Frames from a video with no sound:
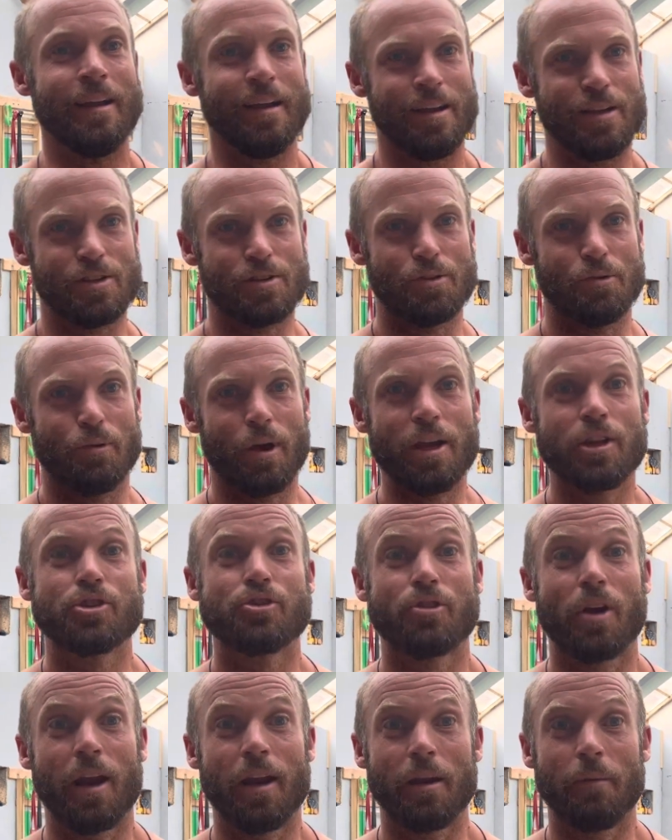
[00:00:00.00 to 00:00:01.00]
He's a range
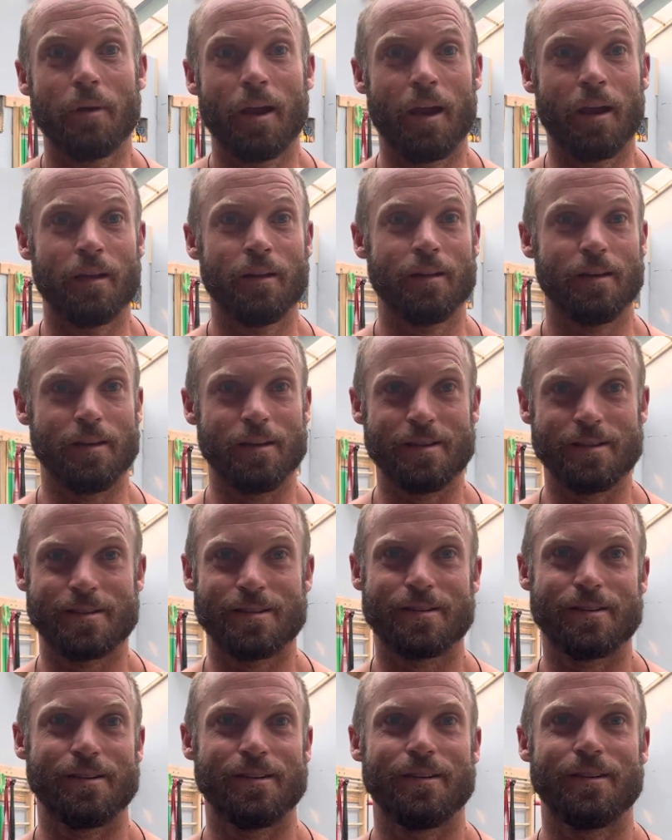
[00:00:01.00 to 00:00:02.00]
training man.
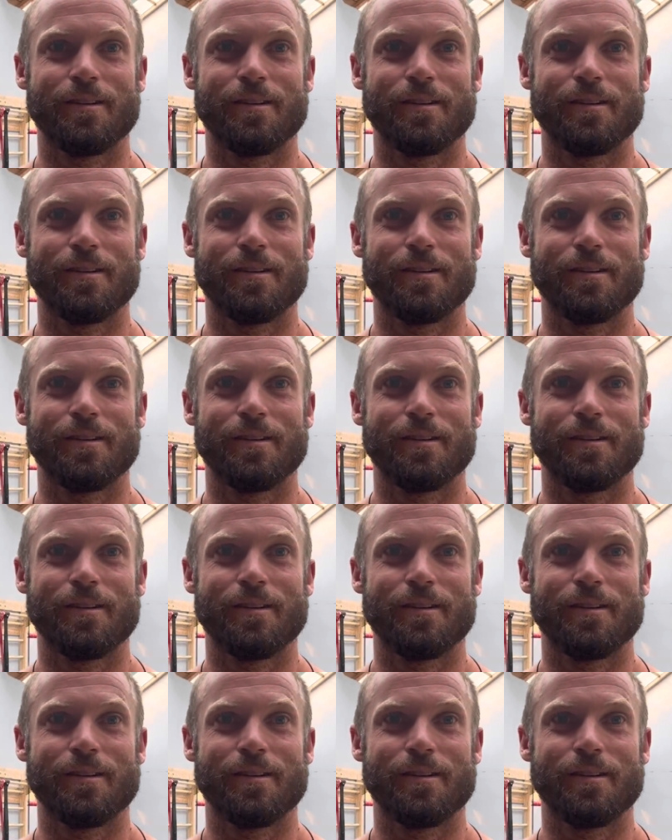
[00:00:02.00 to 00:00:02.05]
He's